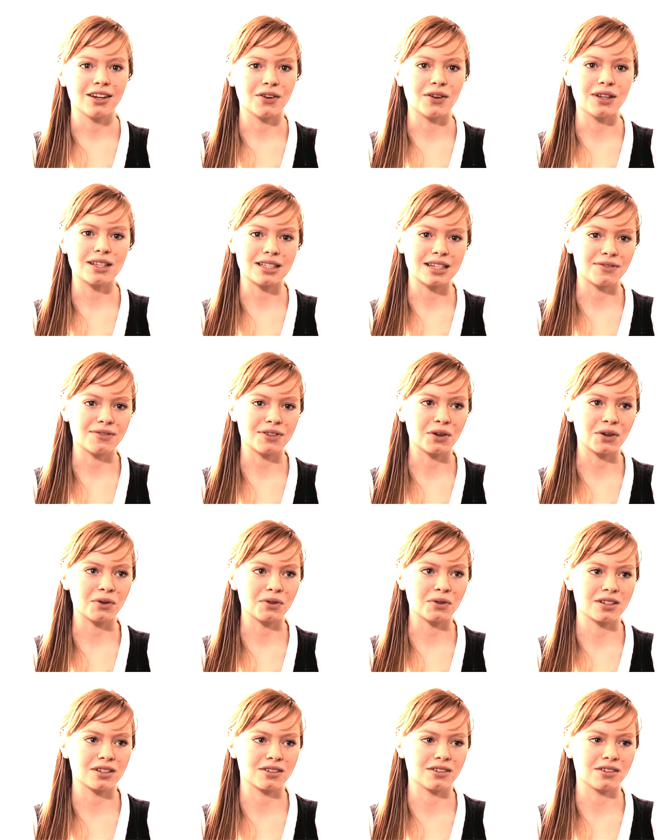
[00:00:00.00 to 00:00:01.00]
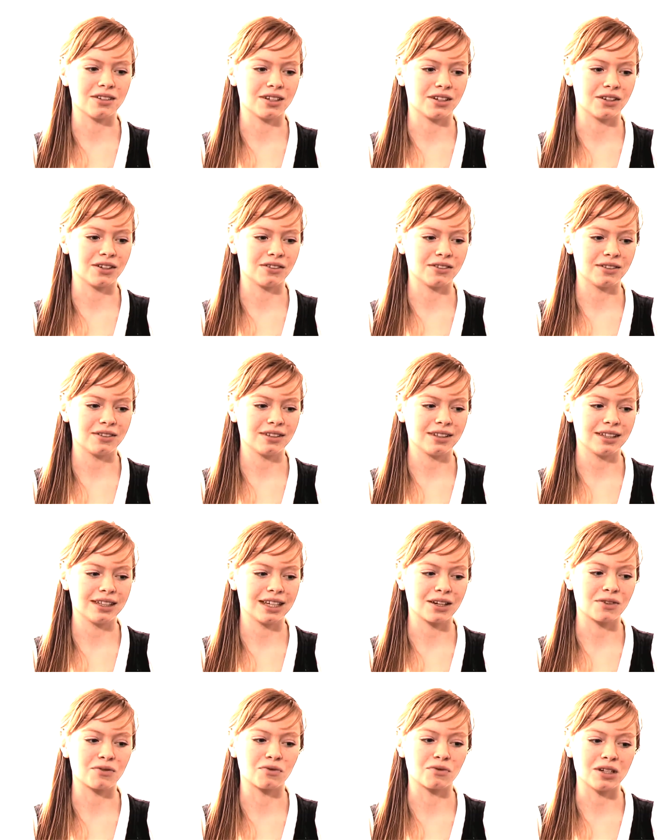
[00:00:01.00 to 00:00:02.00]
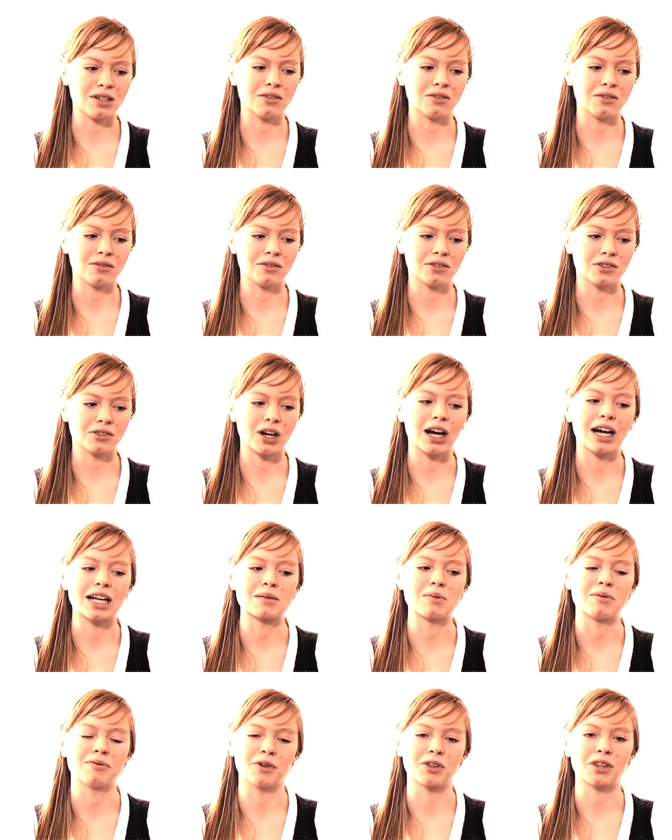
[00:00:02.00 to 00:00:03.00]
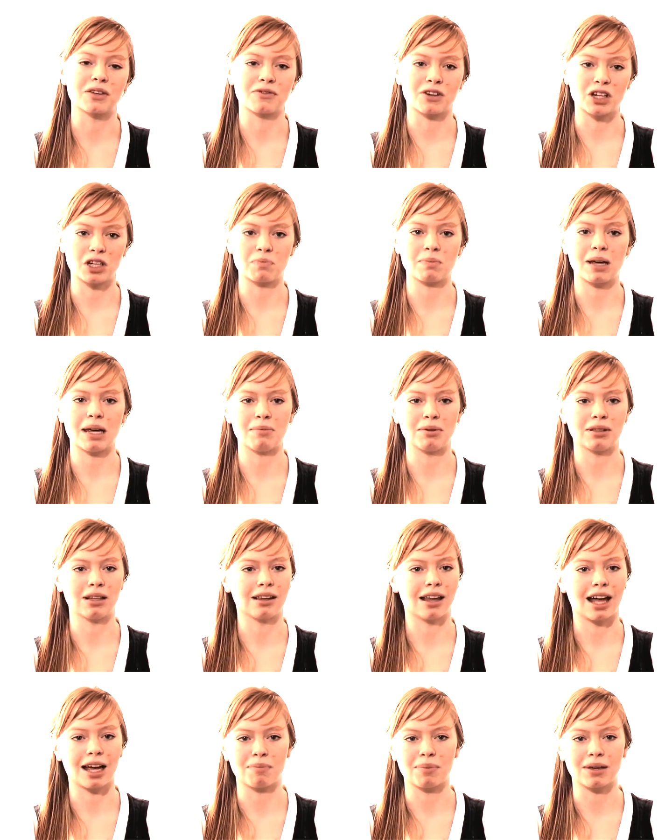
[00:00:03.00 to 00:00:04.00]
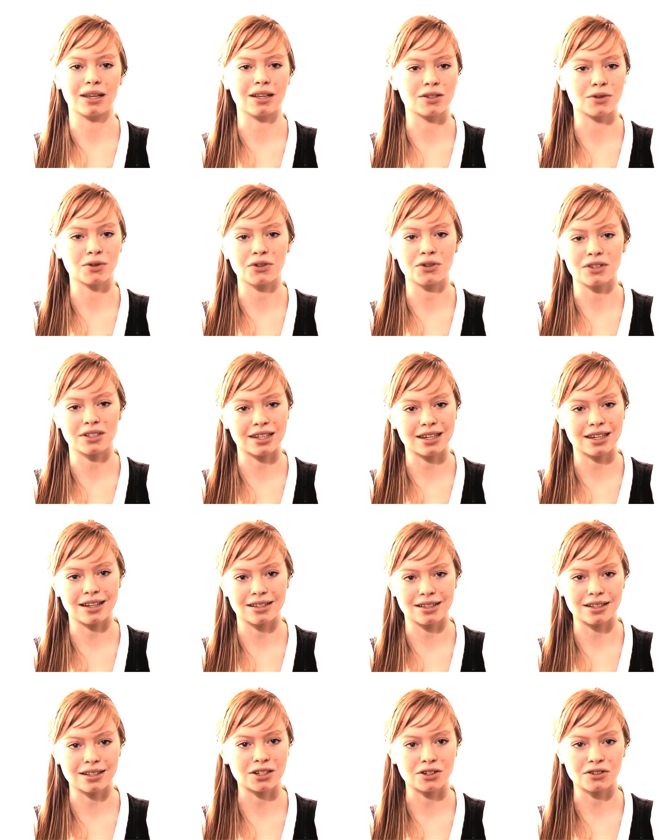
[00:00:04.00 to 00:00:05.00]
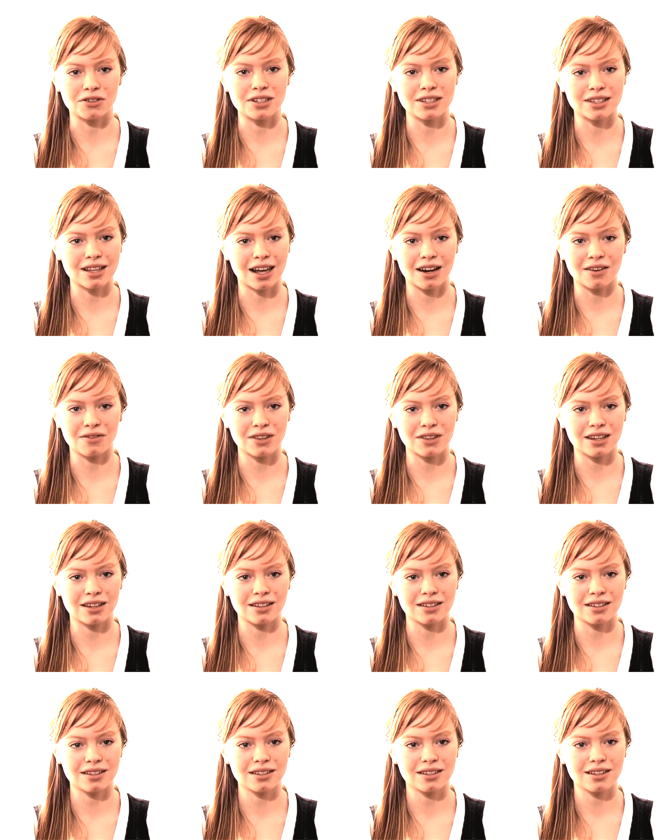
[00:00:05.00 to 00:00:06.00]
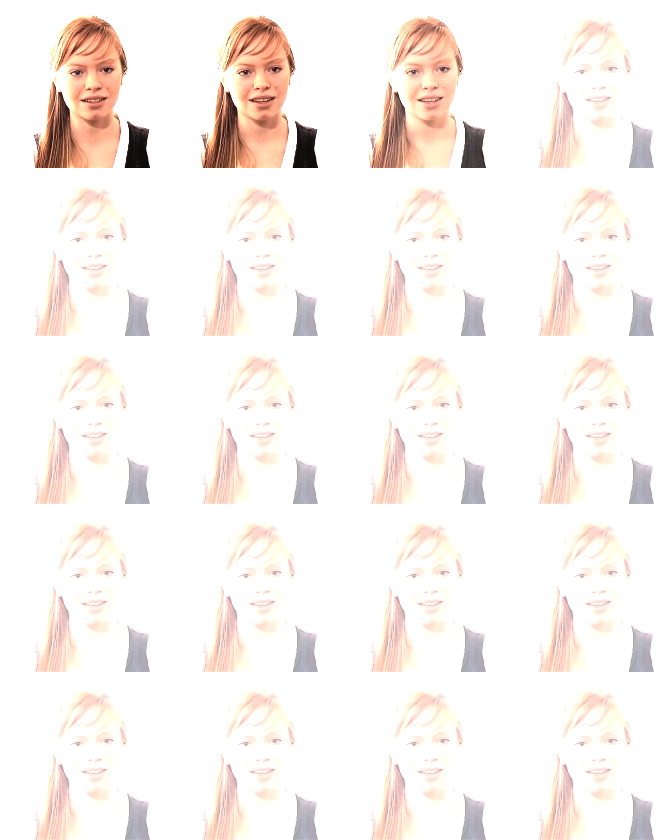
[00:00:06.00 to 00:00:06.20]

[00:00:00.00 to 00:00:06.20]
you know, it's difficult to, you know, get a real grasp of what the French people are like because all you see is the tourist side of things.